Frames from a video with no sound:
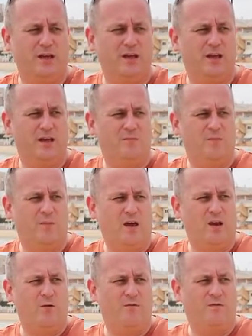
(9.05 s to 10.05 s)
Um, I
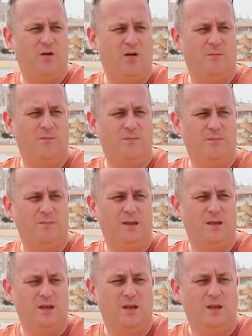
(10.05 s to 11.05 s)
know from
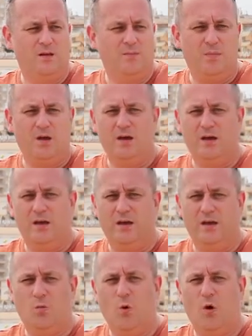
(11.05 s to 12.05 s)
my
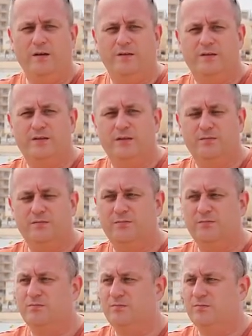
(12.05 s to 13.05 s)
wife's
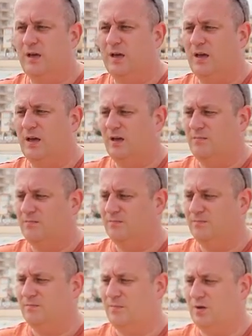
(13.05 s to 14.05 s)
um,
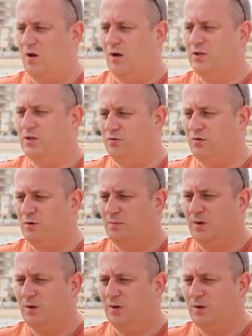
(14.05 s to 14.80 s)
college group,